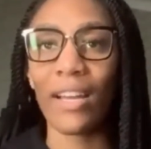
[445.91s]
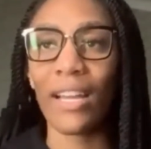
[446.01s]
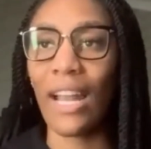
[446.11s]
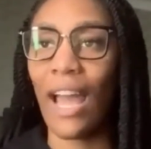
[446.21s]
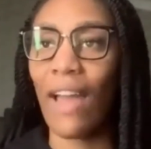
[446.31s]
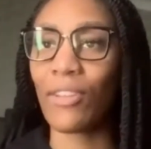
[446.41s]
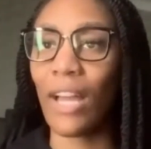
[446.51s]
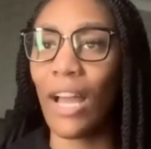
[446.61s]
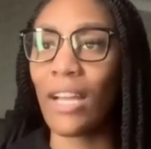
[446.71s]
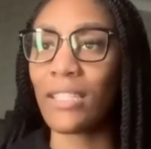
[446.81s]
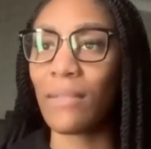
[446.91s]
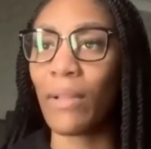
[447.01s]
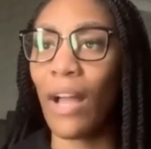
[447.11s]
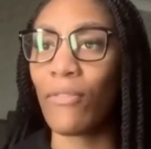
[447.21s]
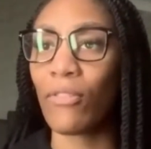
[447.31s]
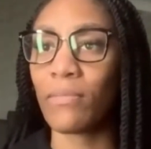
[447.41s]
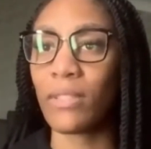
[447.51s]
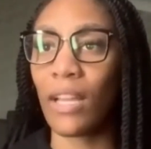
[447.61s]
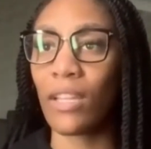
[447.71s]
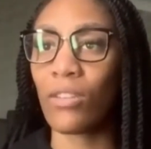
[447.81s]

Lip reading: and have you guys and platforms like